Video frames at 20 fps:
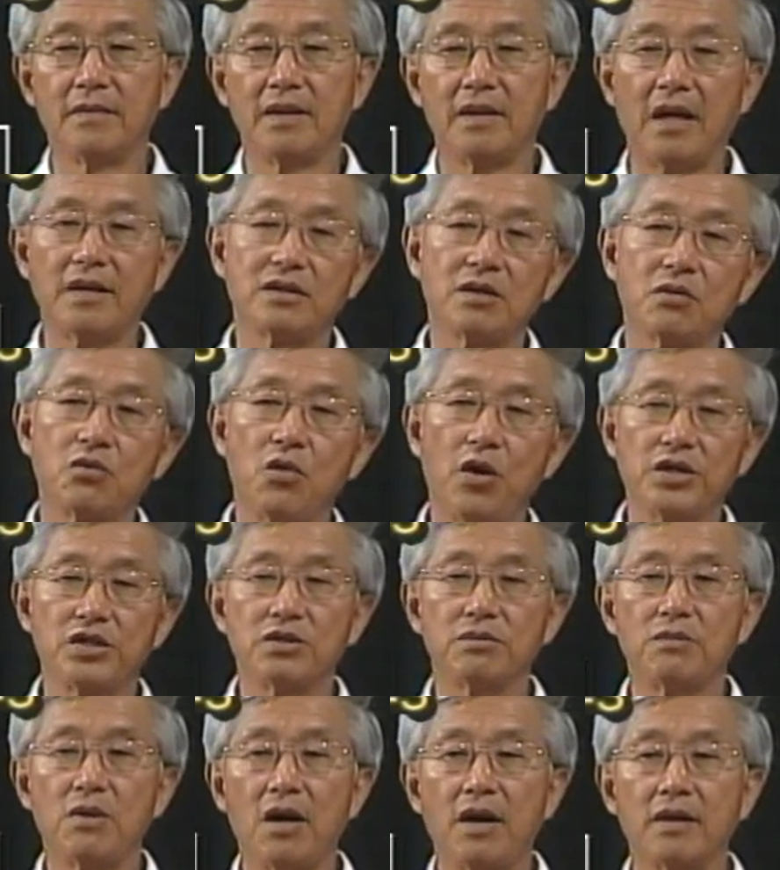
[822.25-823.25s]
That's a
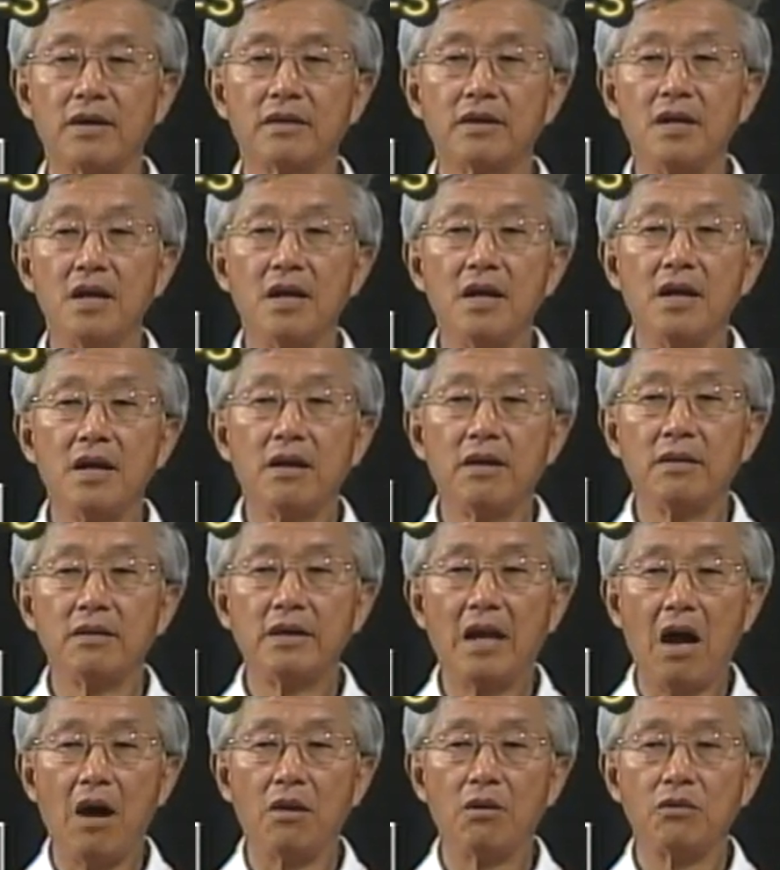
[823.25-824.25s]
question mark.
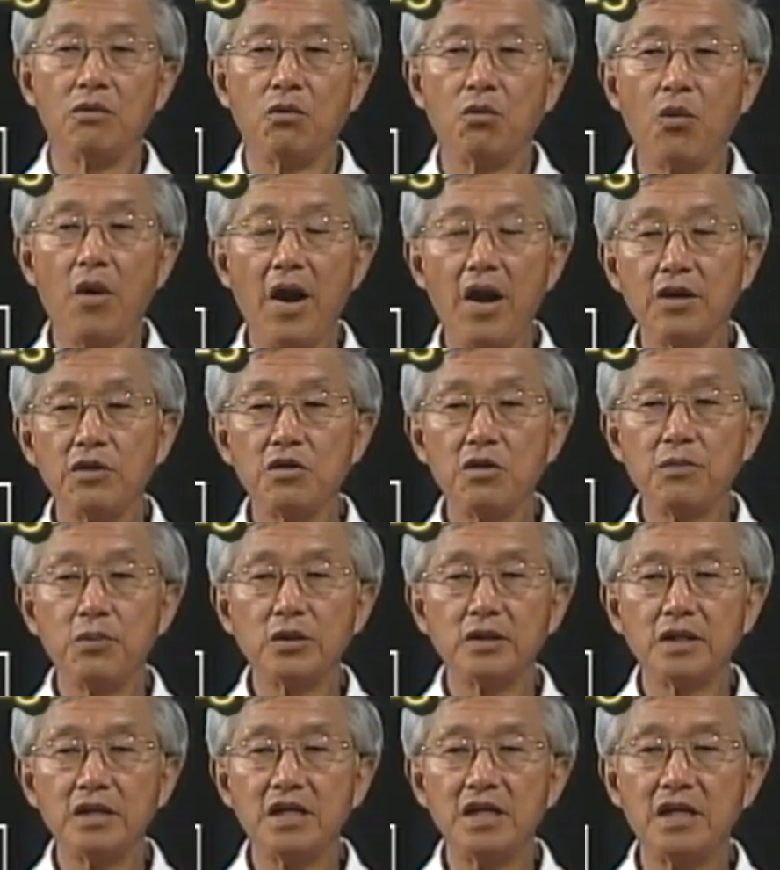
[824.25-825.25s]
Now, where do you
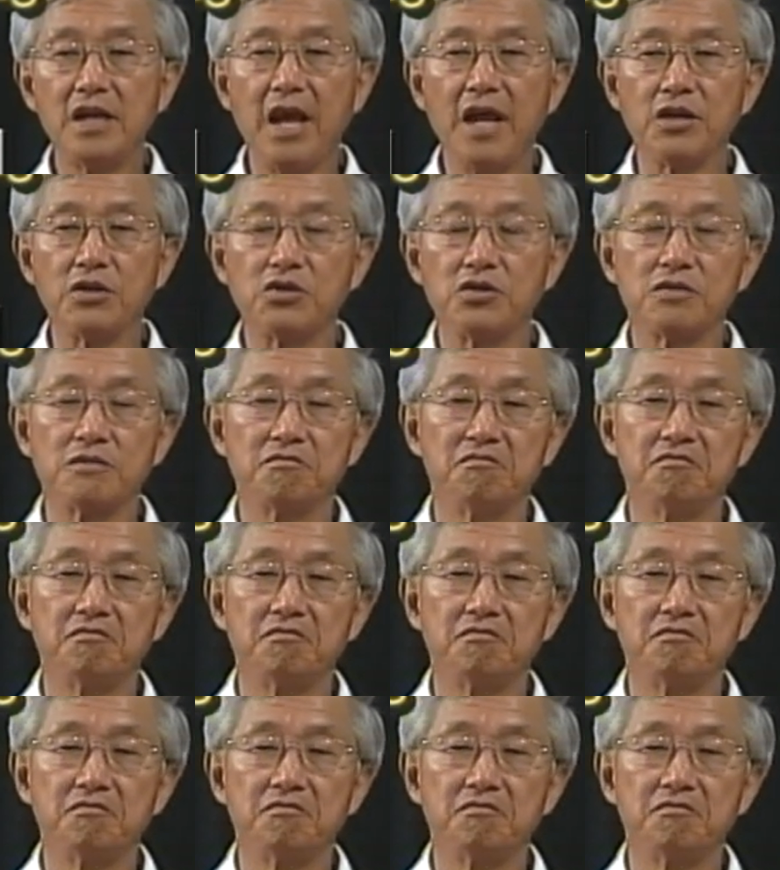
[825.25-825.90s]
put the TH?